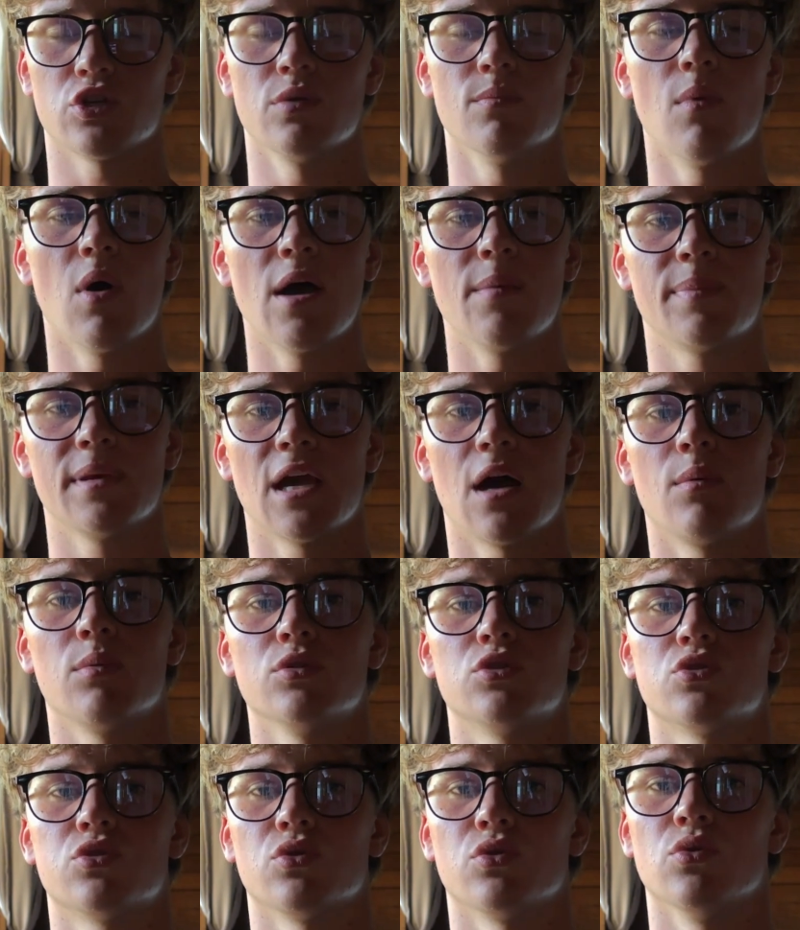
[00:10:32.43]
You might be
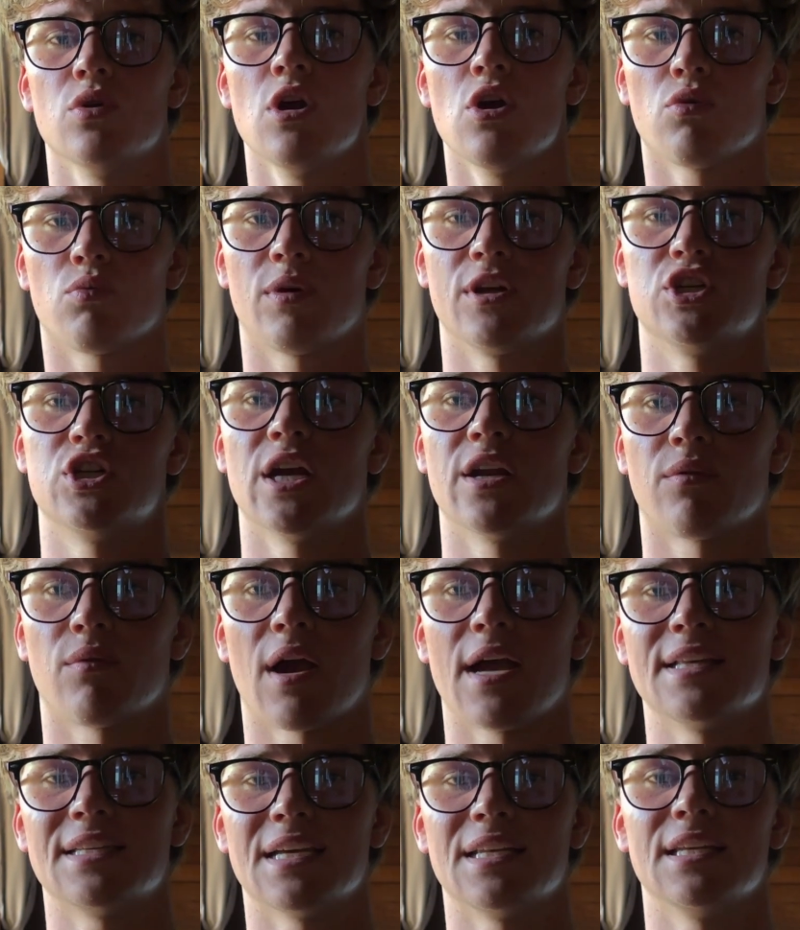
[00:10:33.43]
able to
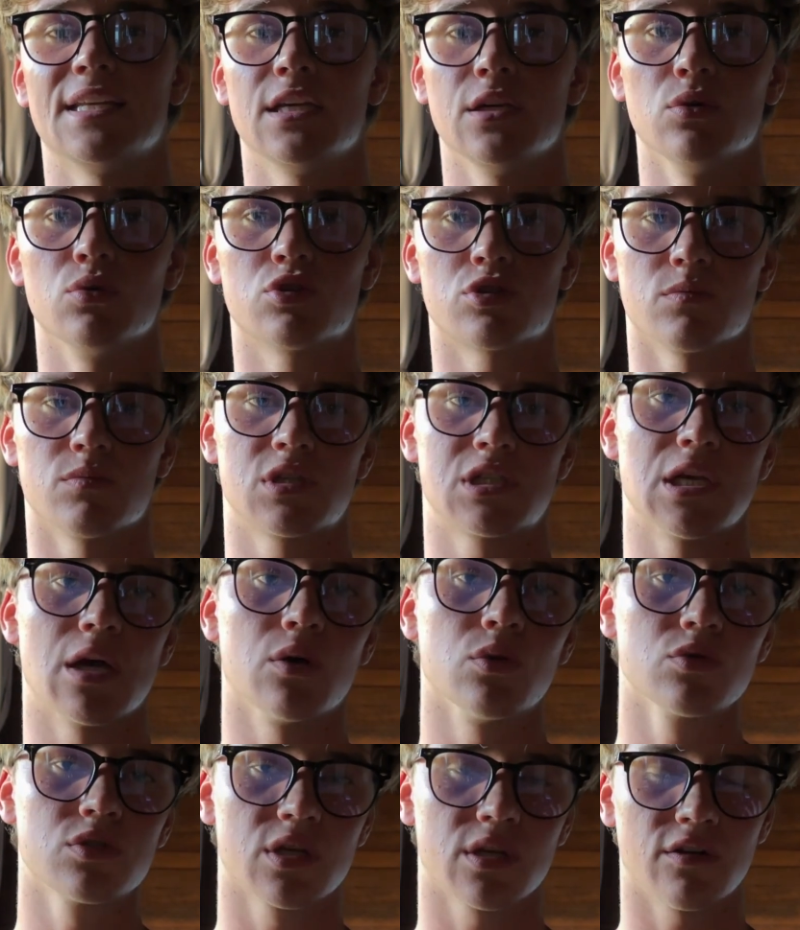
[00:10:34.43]
regenerate and heal some
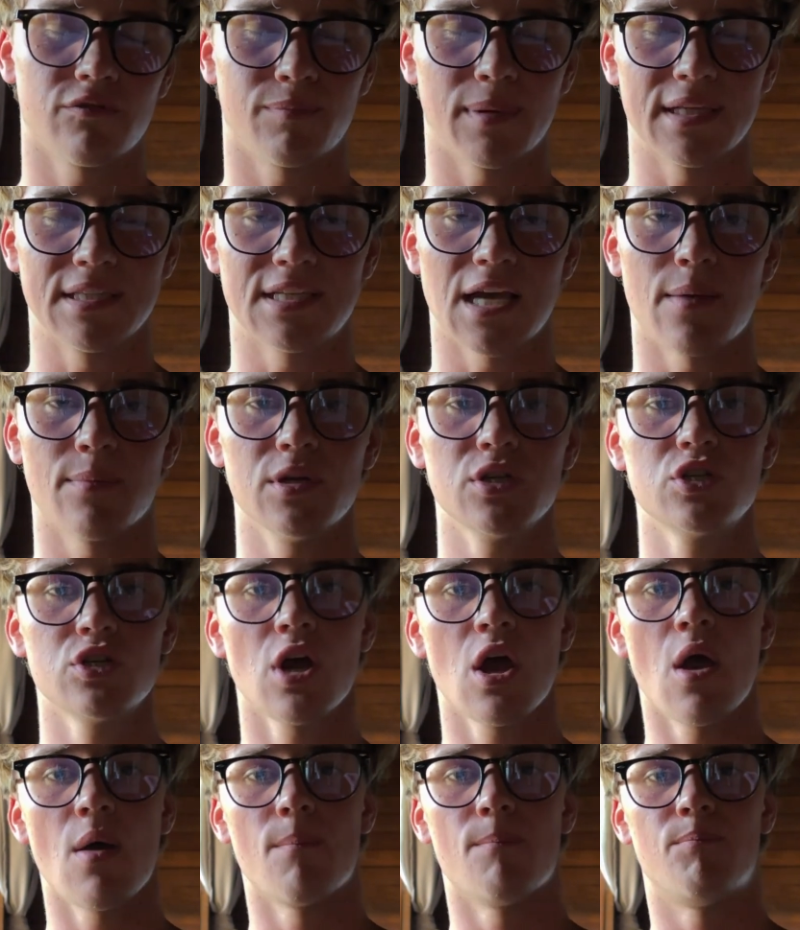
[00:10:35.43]
cells that have been damaged,
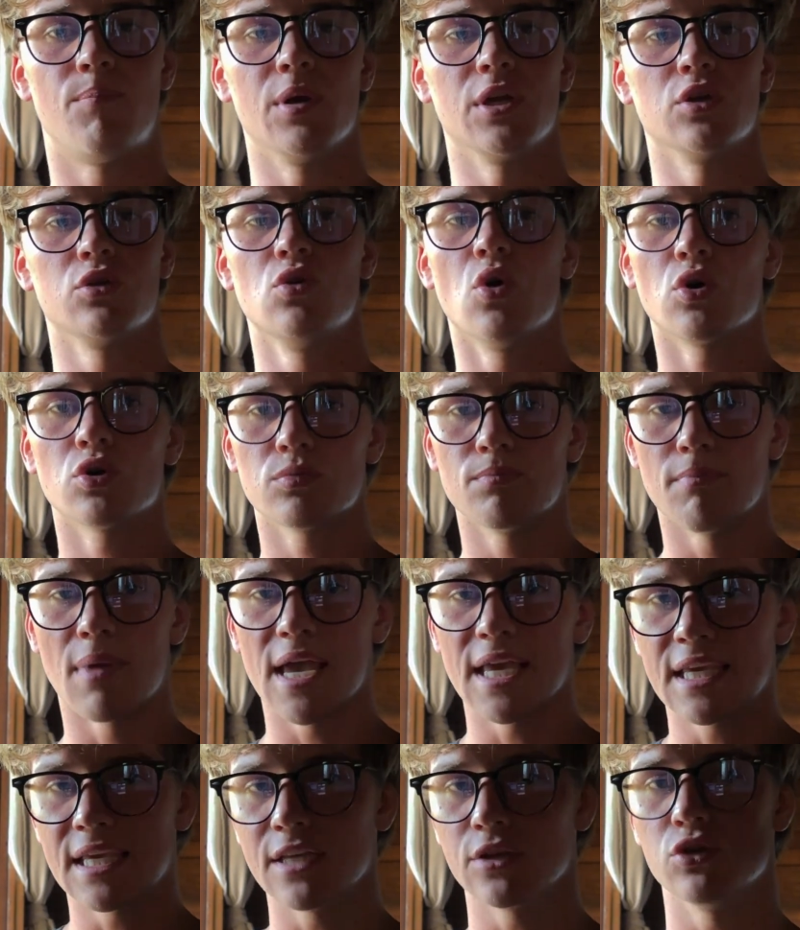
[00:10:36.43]
but you're not
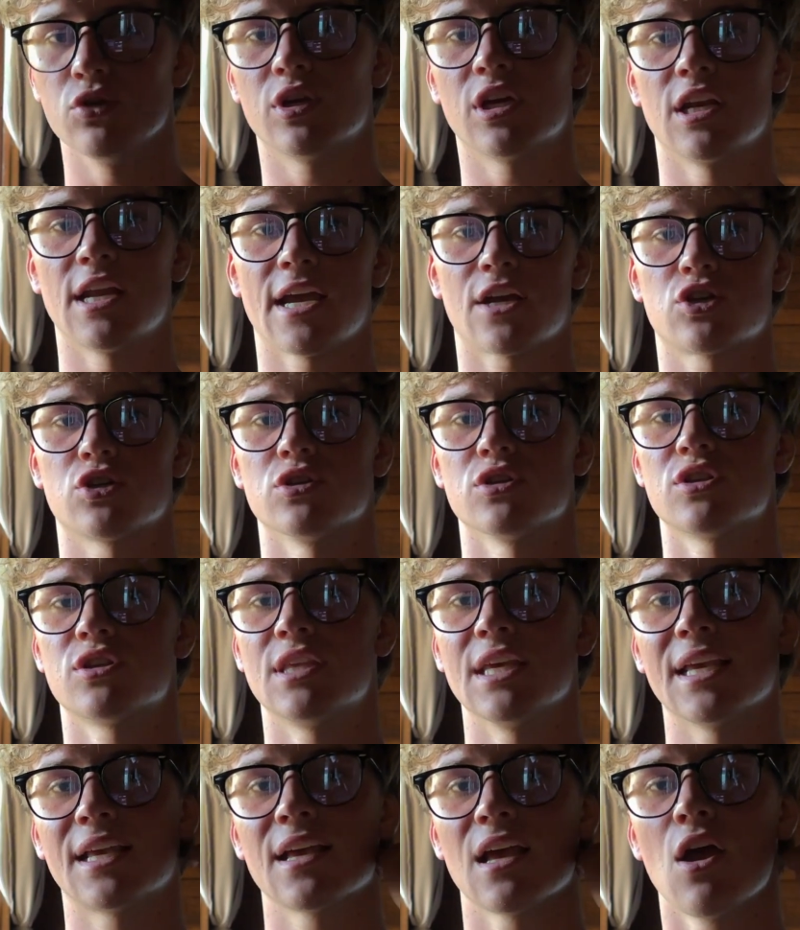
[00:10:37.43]
making new connections.
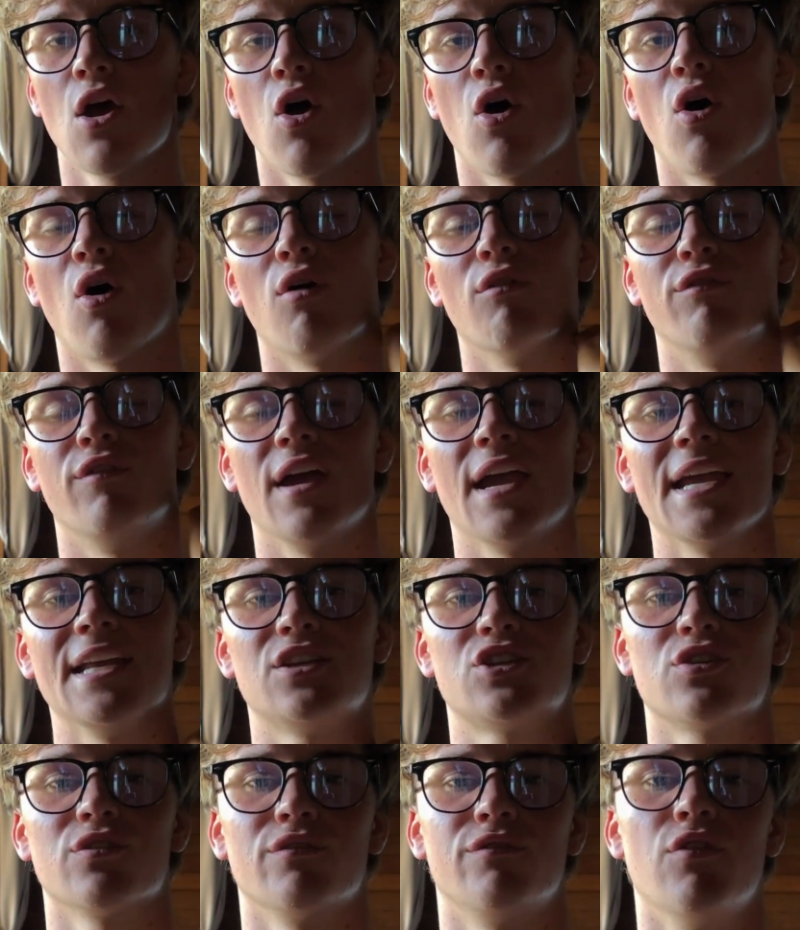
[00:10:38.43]
Think of
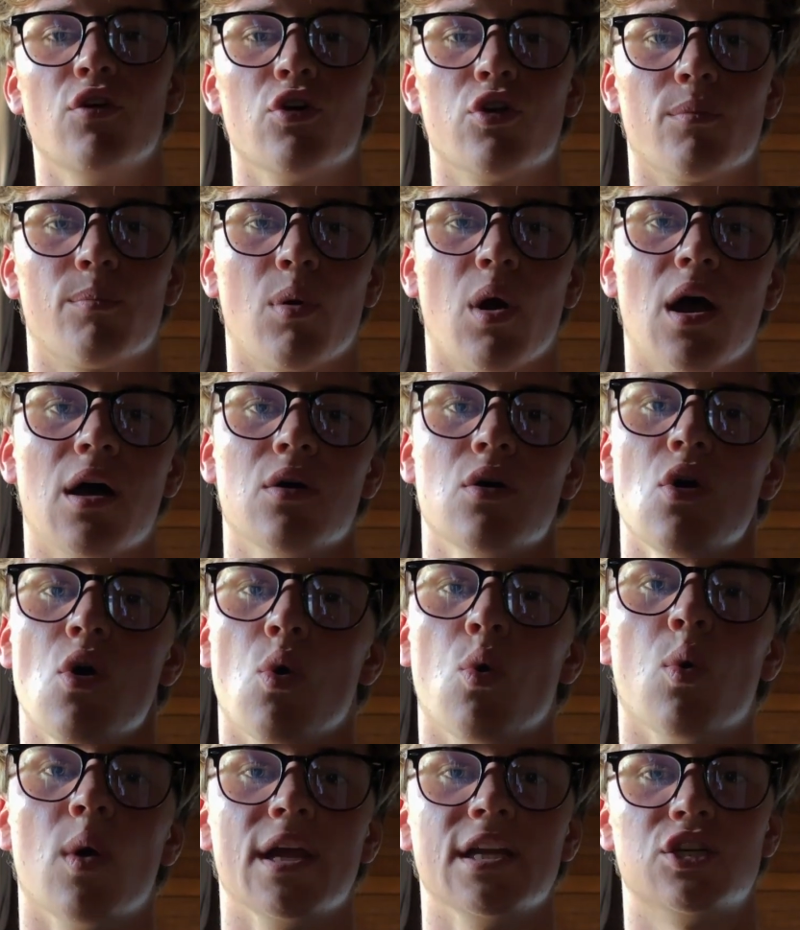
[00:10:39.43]
each vertebra
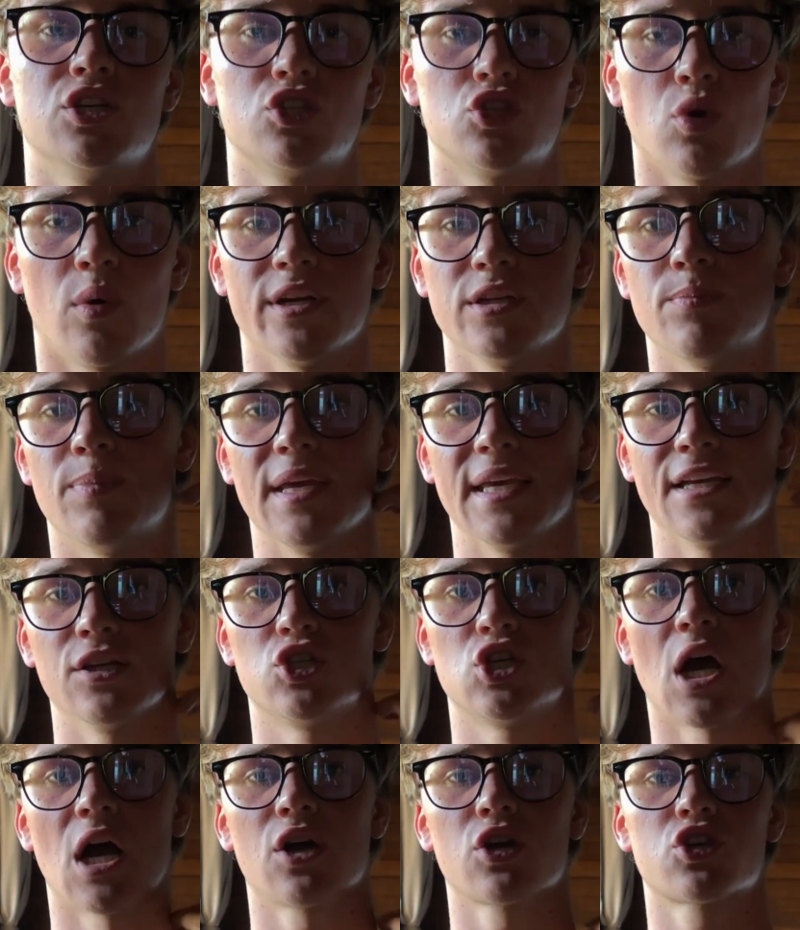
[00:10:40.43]
or each joint being a
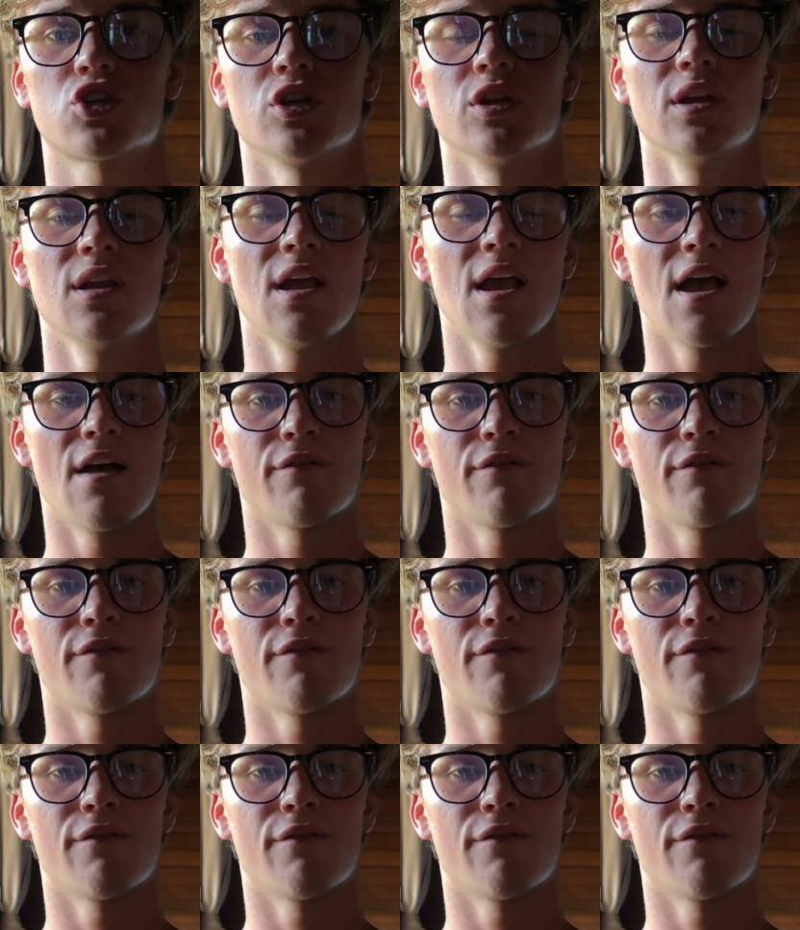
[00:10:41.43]
junction.